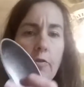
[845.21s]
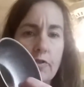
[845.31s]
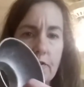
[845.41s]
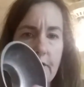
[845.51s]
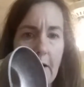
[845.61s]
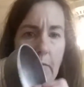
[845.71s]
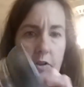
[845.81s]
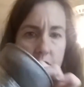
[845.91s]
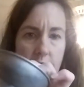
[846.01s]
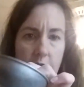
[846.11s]
though there's just that
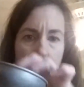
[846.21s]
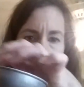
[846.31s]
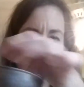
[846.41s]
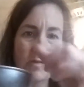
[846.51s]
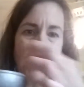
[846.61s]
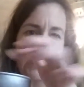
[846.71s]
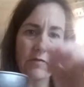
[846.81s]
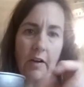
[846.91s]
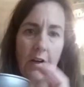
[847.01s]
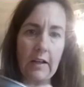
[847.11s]
much, it just makes
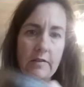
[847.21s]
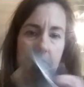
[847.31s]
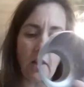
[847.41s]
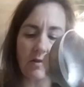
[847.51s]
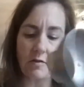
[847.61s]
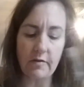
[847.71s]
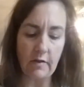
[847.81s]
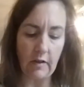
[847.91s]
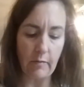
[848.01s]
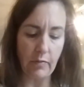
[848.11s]
it very easy not to
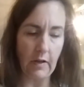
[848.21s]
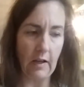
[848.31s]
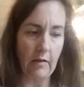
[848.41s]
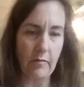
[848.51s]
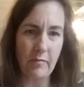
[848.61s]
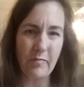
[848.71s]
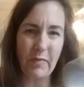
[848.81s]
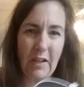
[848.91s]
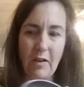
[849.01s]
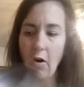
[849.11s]
slip and
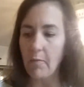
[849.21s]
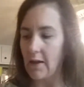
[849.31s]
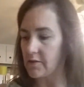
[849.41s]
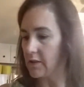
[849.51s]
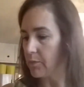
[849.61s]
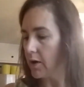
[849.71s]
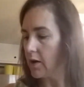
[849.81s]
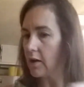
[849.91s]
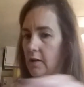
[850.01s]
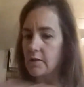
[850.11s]
get all messy.
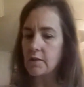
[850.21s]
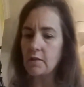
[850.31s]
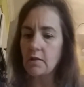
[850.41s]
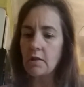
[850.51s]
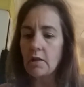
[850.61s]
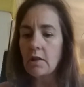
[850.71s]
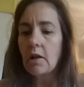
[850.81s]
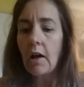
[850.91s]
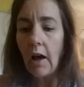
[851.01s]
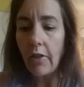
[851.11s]
But
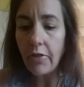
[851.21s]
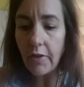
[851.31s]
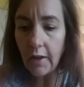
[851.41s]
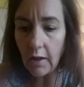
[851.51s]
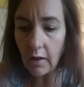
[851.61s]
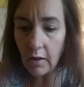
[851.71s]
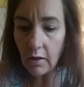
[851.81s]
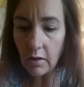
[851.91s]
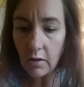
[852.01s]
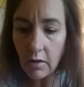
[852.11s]
I think
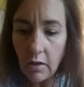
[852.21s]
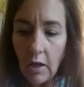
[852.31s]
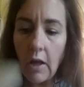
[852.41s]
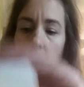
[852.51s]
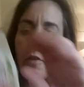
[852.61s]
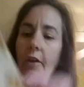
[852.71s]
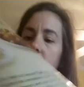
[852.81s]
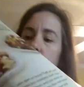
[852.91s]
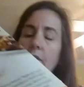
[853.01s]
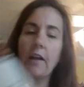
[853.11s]

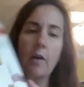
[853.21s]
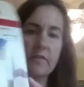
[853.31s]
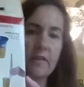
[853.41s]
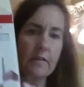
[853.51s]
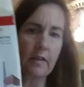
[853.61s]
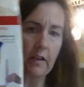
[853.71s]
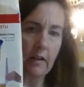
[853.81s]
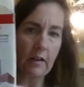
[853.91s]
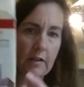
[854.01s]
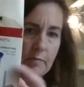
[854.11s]
there is one that comes in this
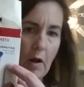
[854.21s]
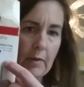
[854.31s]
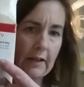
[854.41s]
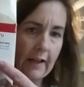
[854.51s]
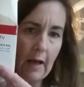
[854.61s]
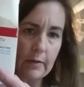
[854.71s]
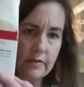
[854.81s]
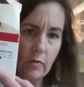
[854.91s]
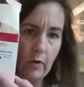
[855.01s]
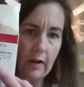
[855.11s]
kit. It's probably in a
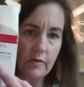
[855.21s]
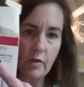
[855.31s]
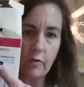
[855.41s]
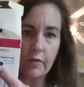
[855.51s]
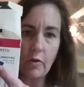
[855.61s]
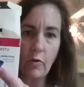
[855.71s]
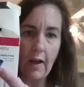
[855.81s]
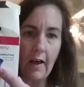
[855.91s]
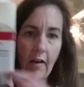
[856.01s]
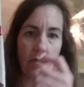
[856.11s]
cabinet somewhere. So if you don't
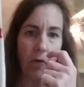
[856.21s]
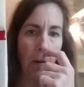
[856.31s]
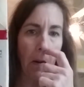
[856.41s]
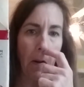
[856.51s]
have,